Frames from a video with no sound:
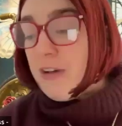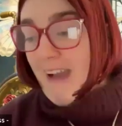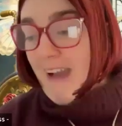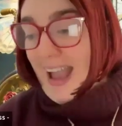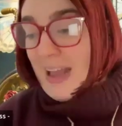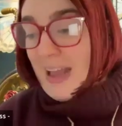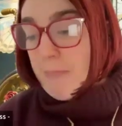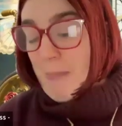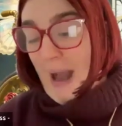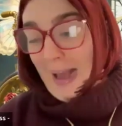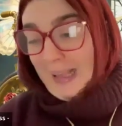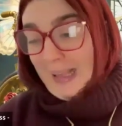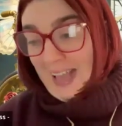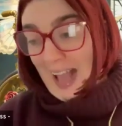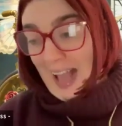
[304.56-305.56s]
the great
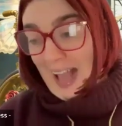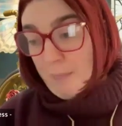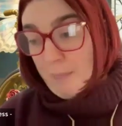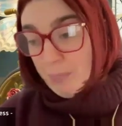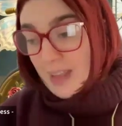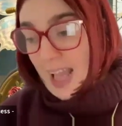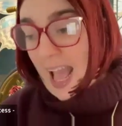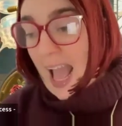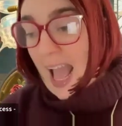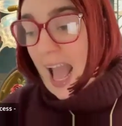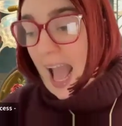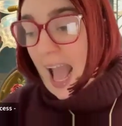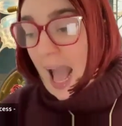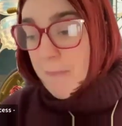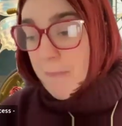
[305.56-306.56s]
matter.
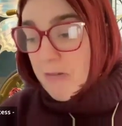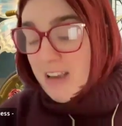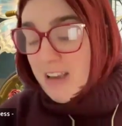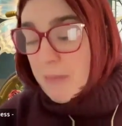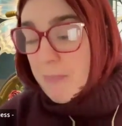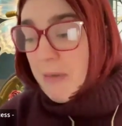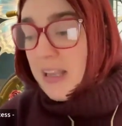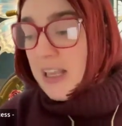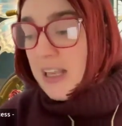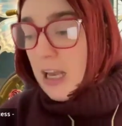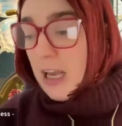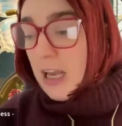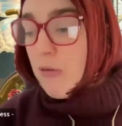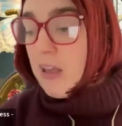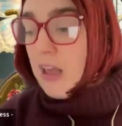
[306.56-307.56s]
Henry's
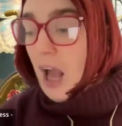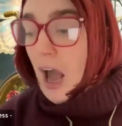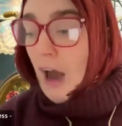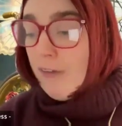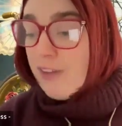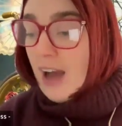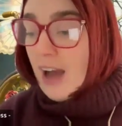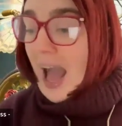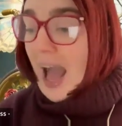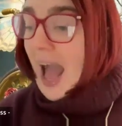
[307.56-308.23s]
pursuit of